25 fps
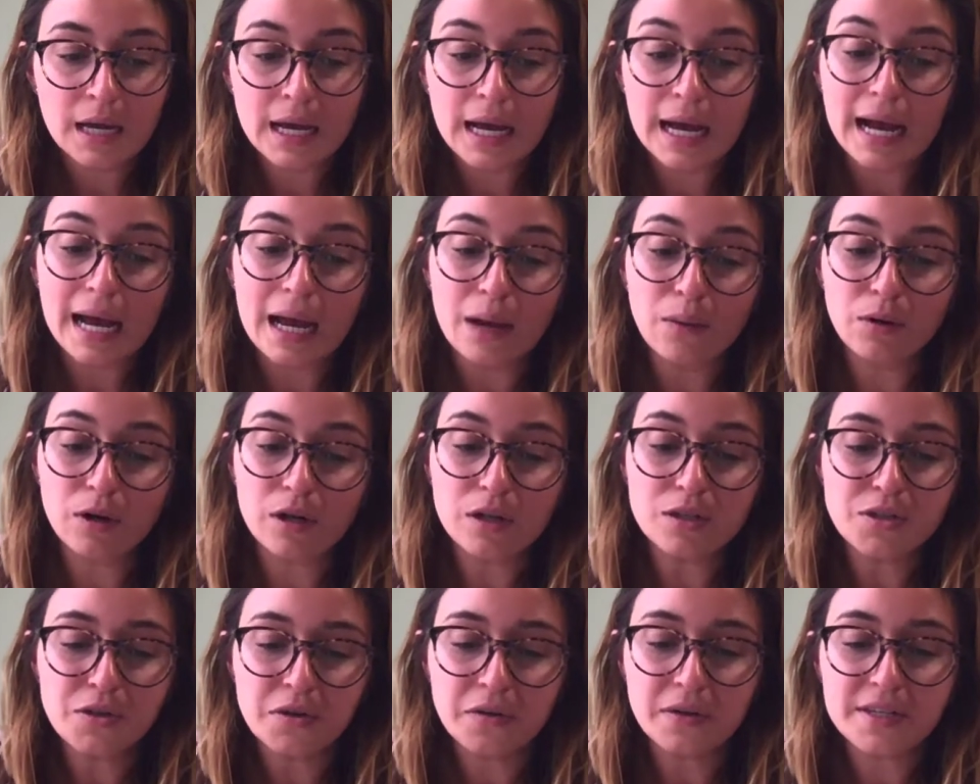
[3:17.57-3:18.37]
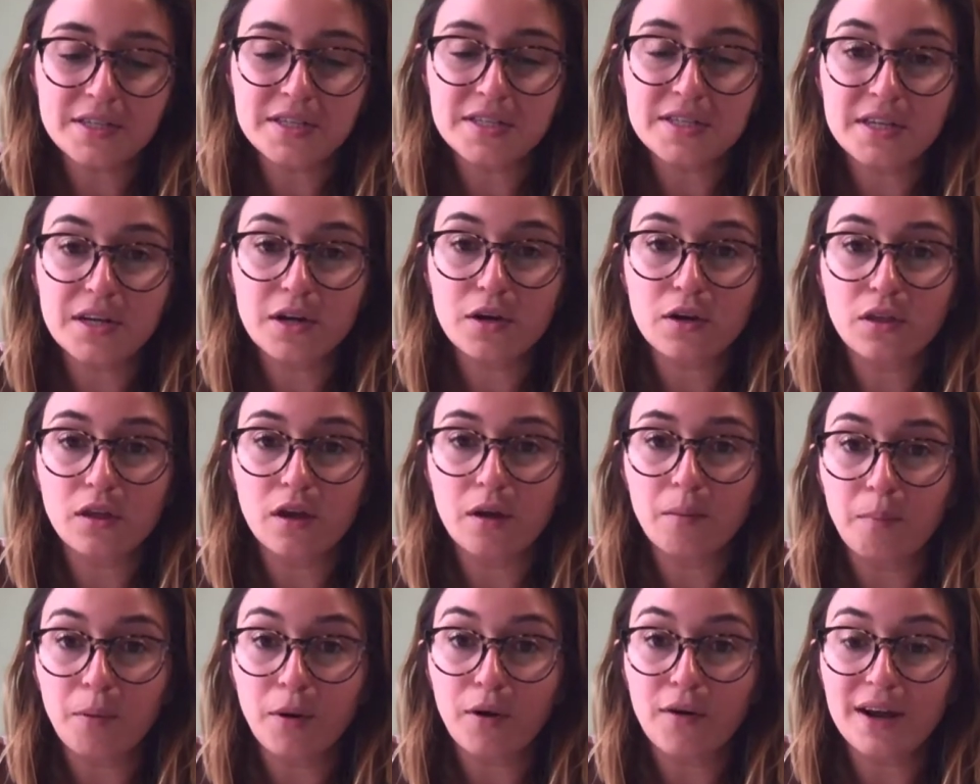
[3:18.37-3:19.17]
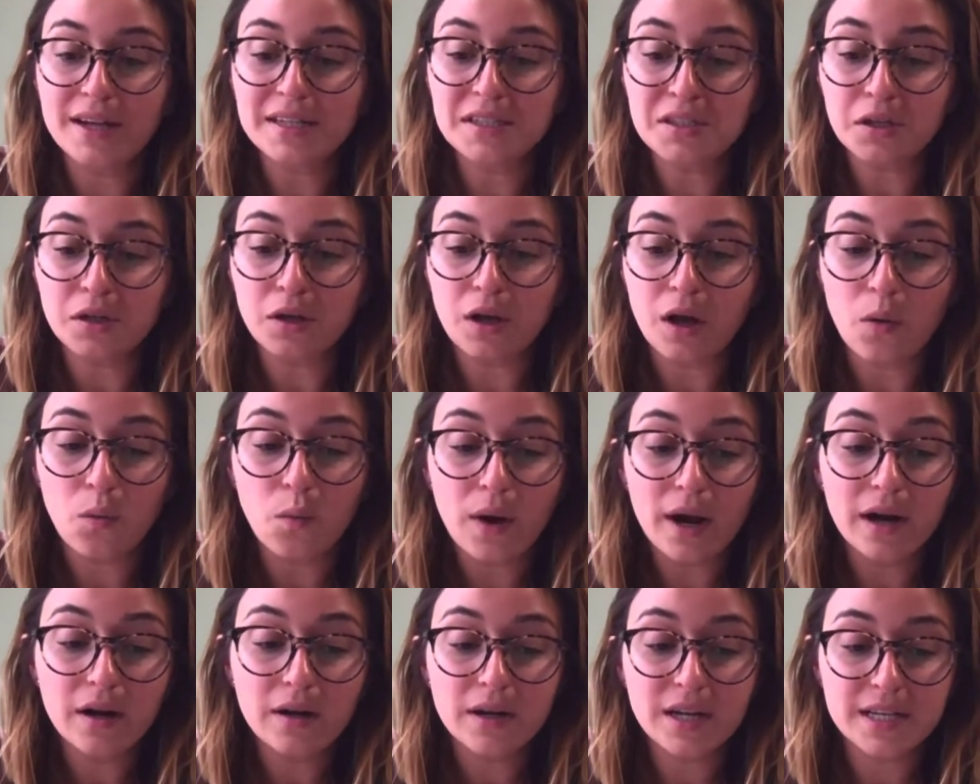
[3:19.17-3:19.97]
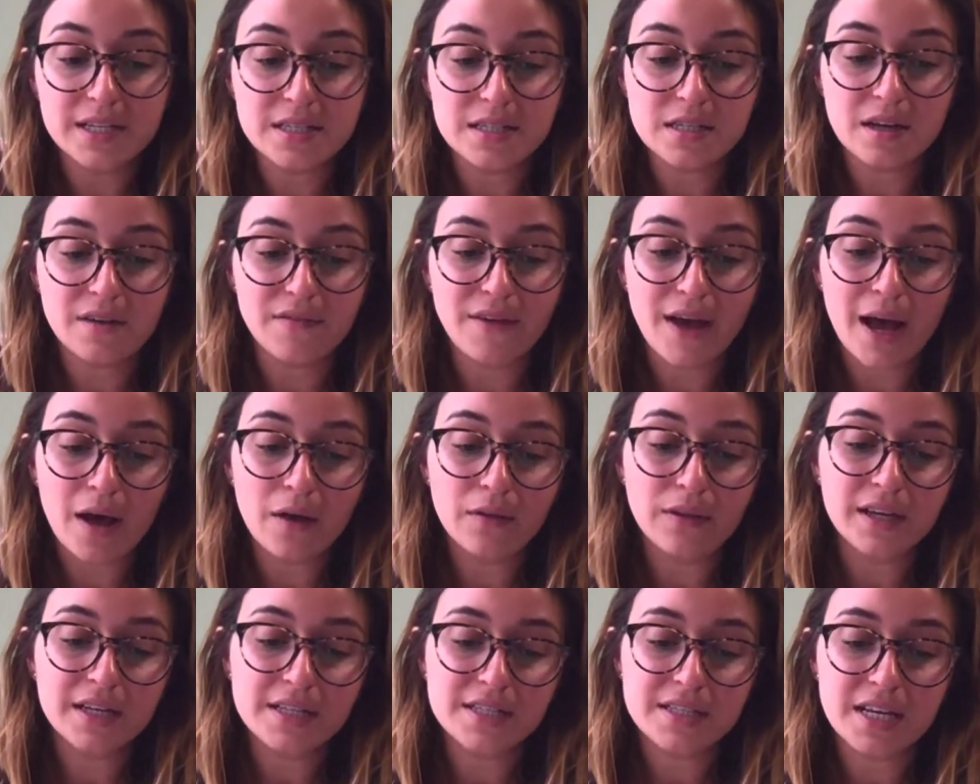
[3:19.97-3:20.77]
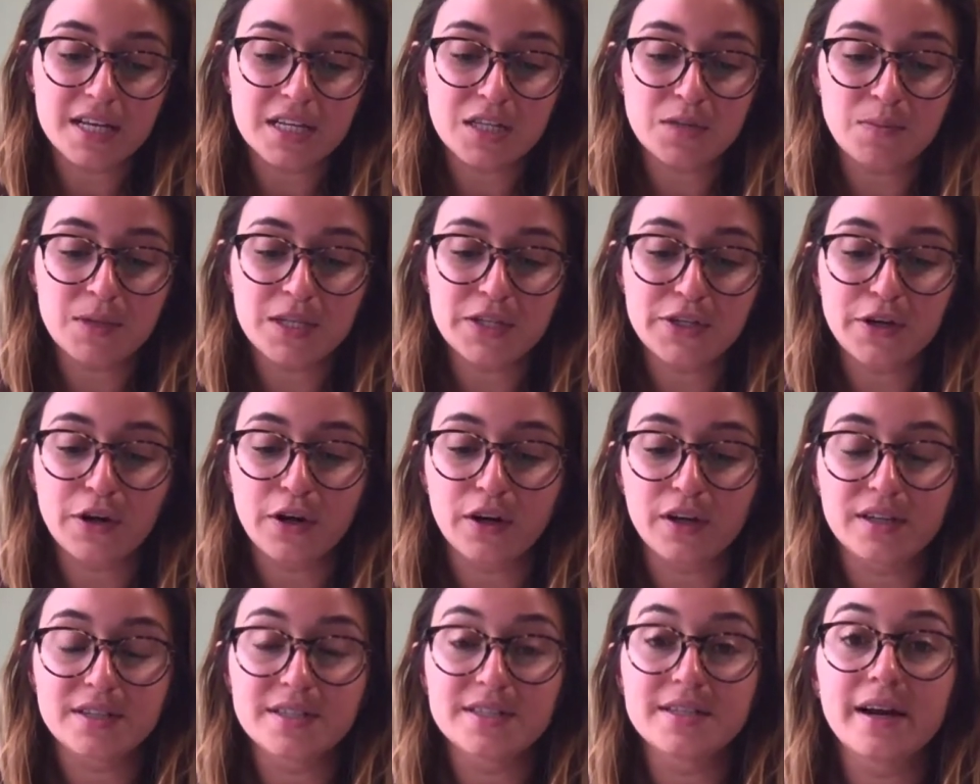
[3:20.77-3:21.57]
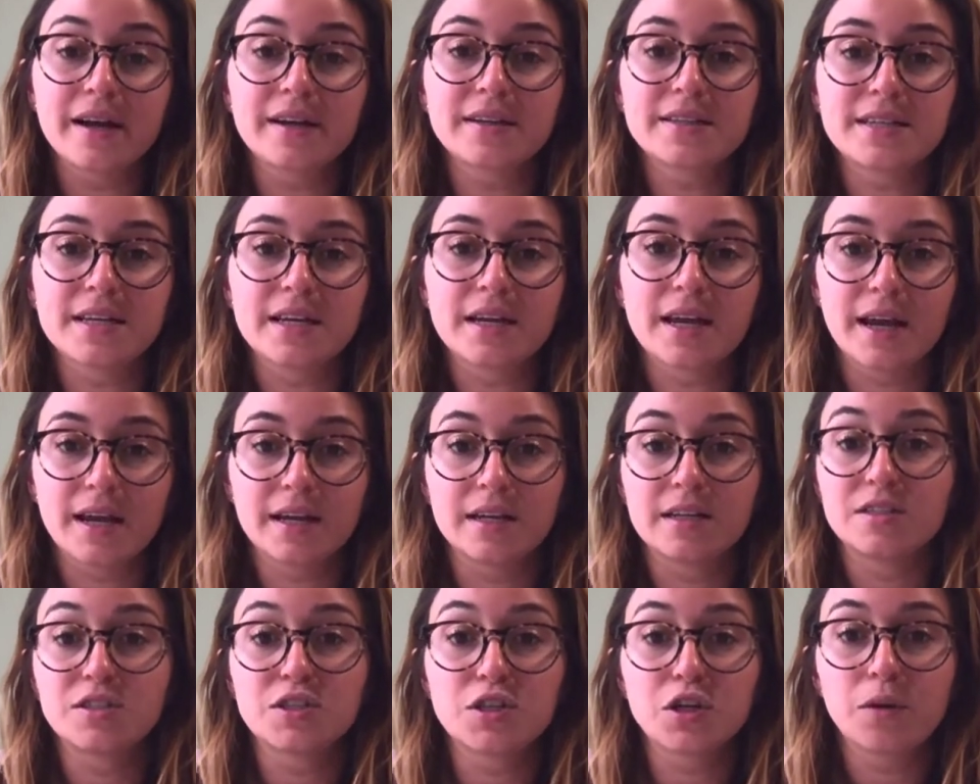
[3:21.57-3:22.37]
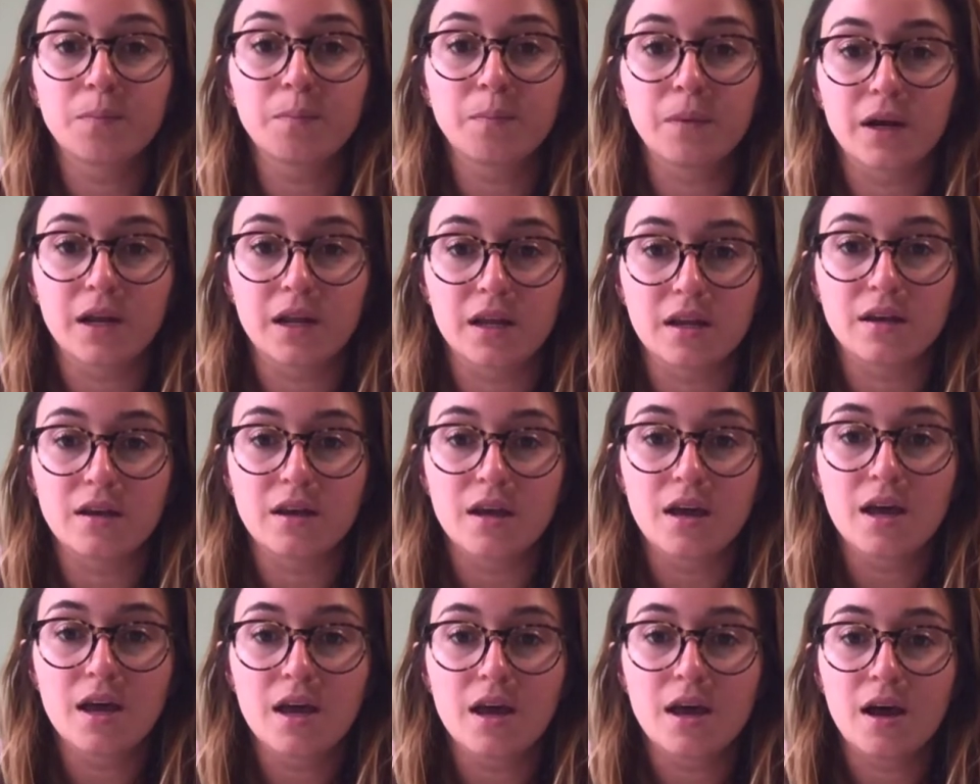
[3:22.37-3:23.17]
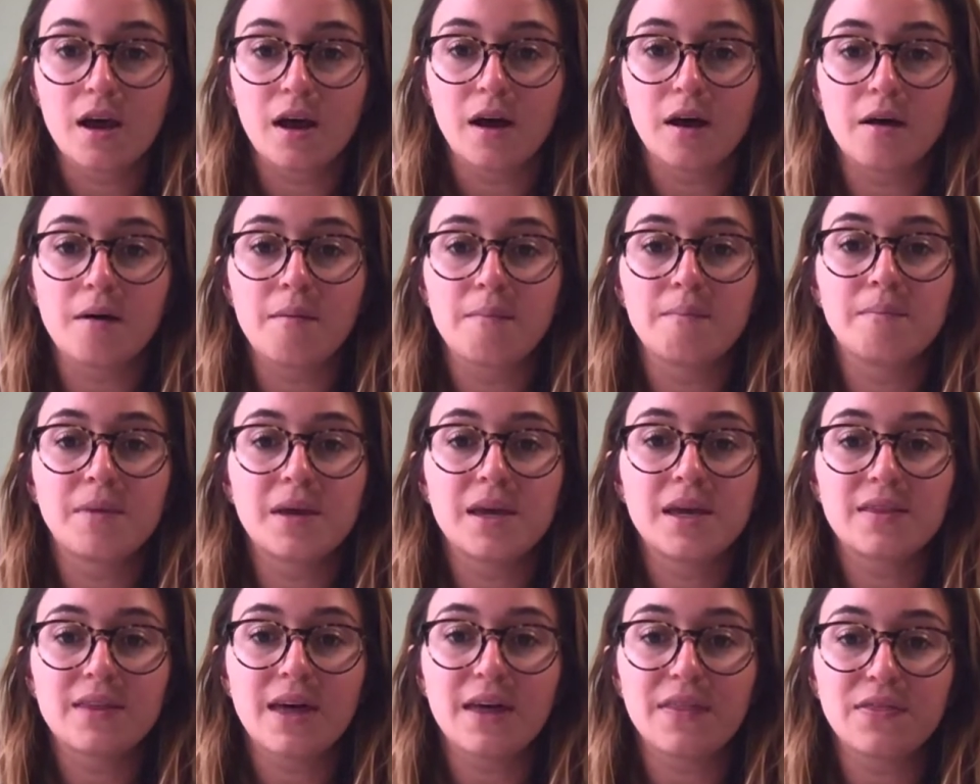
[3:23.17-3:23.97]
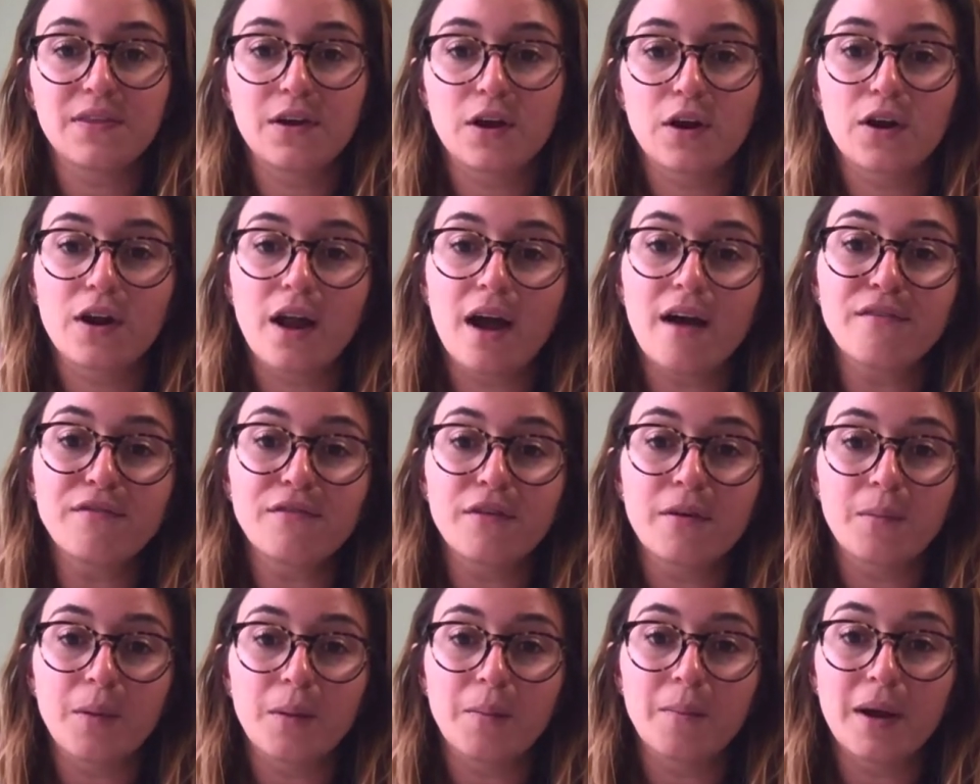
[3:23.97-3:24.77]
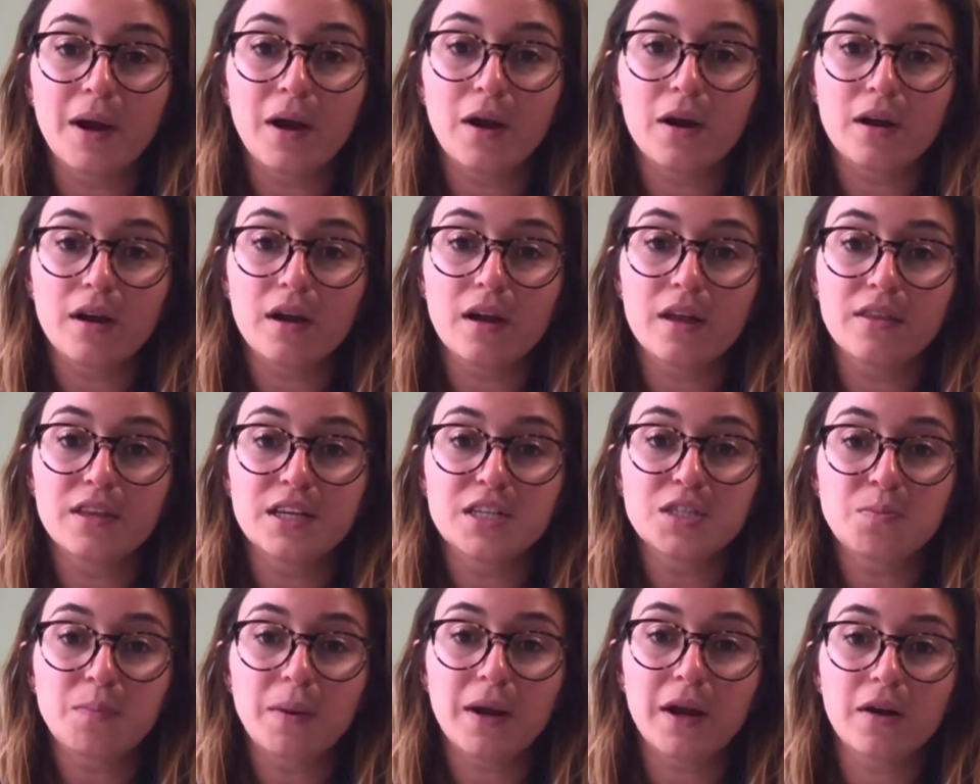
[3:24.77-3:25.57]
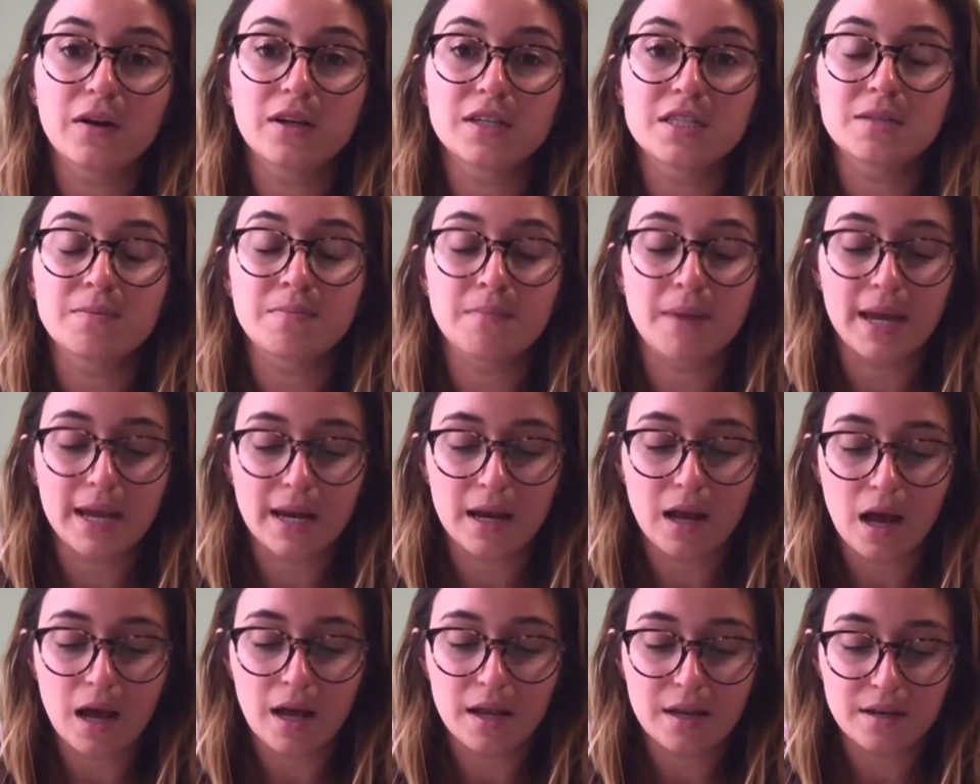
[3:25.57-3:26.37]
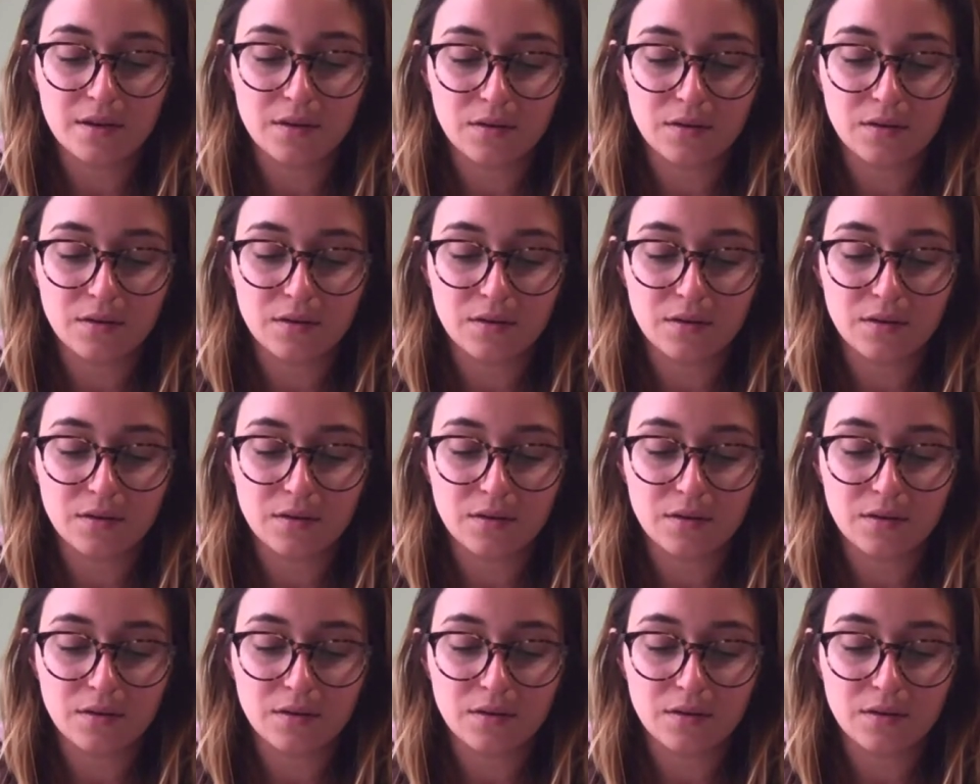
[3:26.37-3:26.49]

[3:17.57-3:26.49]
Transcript: I would also consider the parental awareness of how the assessments are conducted and interpreted. Being that they're not from America, these parents may not